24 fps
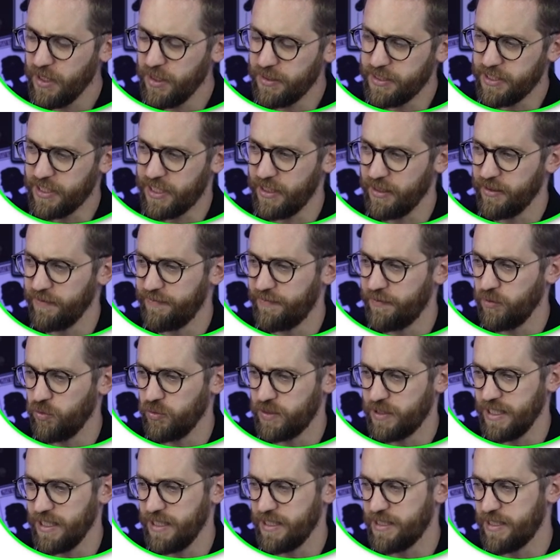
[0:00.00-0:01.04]
to get the full
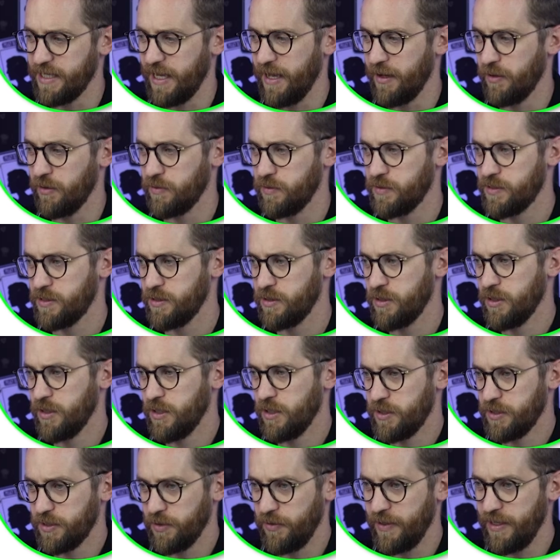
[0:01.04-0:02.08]
details.
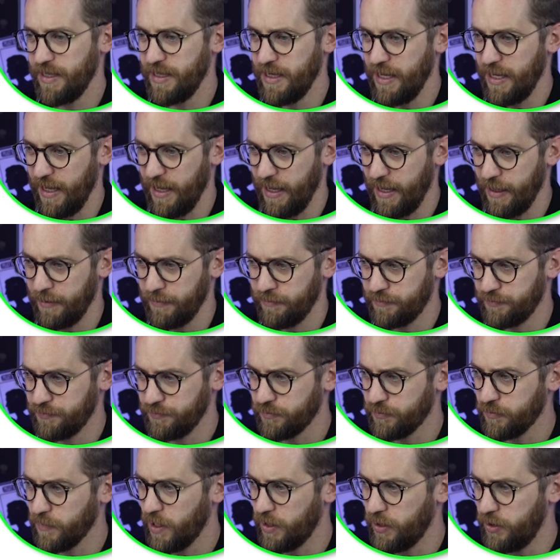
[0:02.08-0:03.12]
So in here,
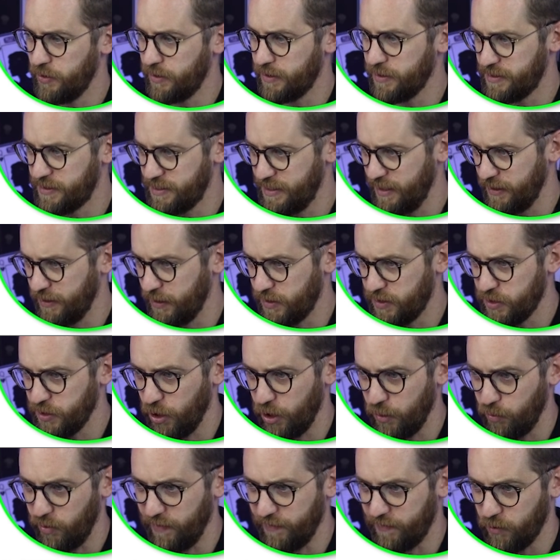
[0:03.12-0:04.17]
you can see at the
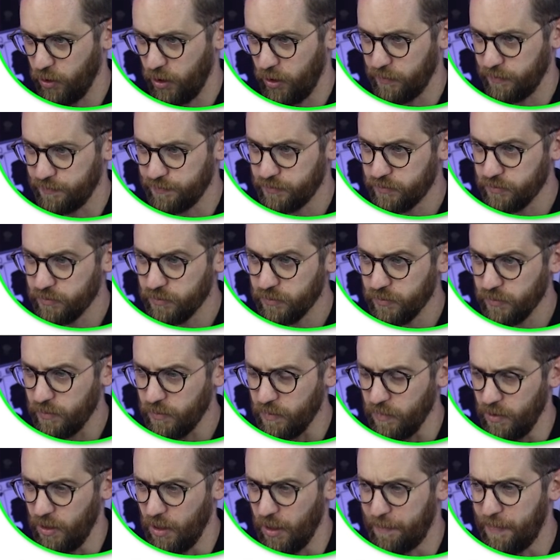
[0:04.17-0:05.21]
top, we've got
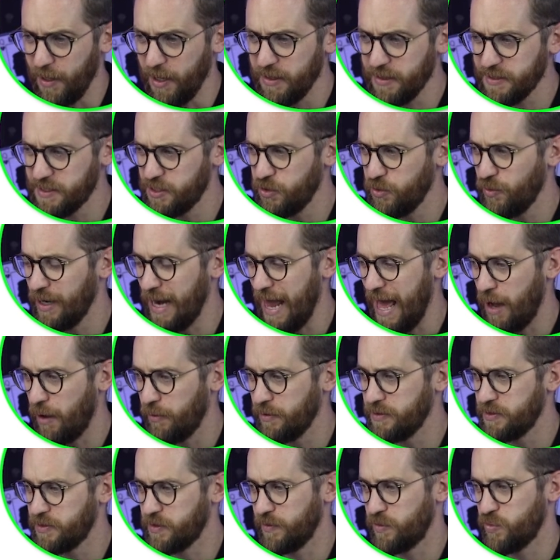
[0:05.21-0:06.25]
a personal
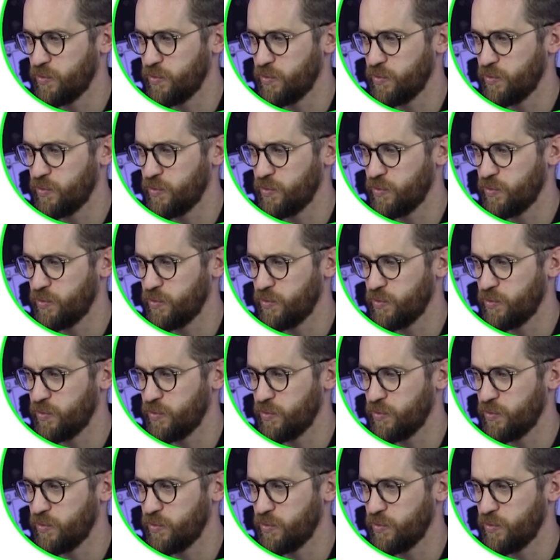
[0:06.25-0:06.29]
allowance of